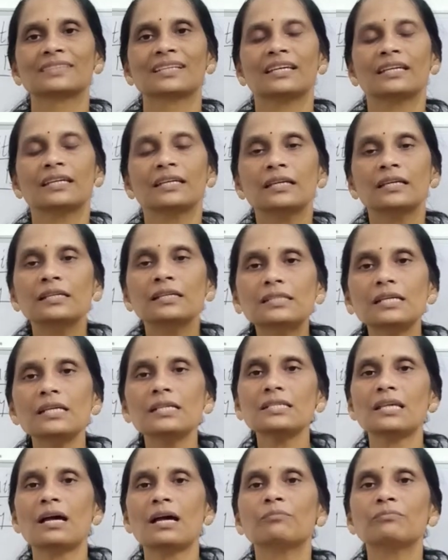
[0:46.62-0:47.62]
it is
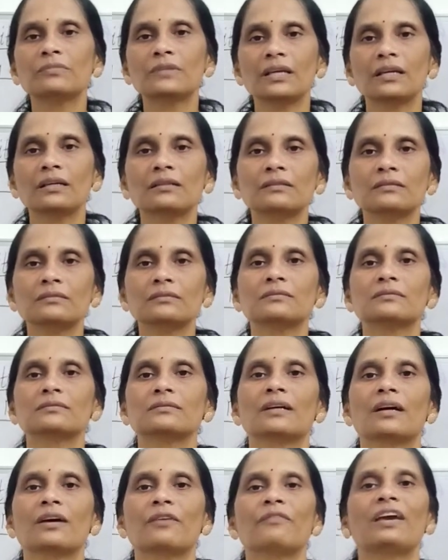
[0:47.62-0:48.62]
something
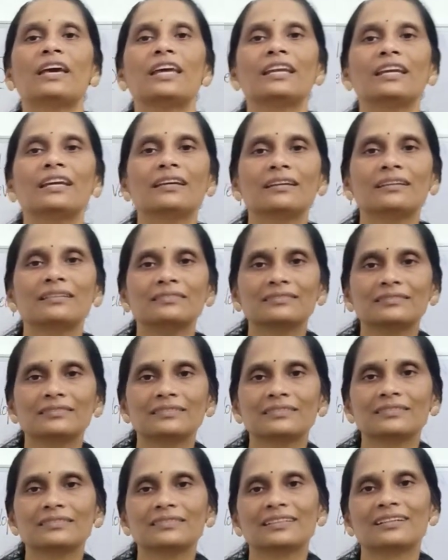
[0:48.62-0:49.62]
wearing
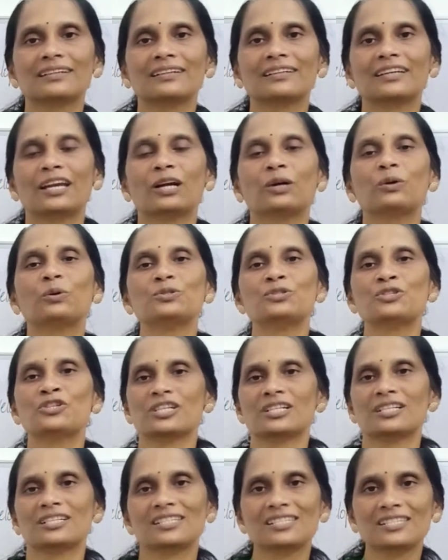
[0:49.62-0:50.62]
a good
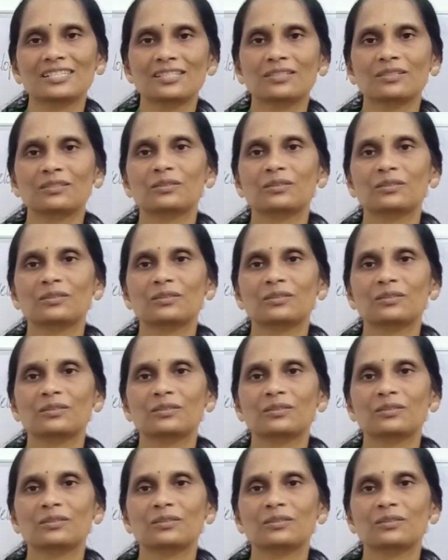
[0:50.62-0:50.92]
dress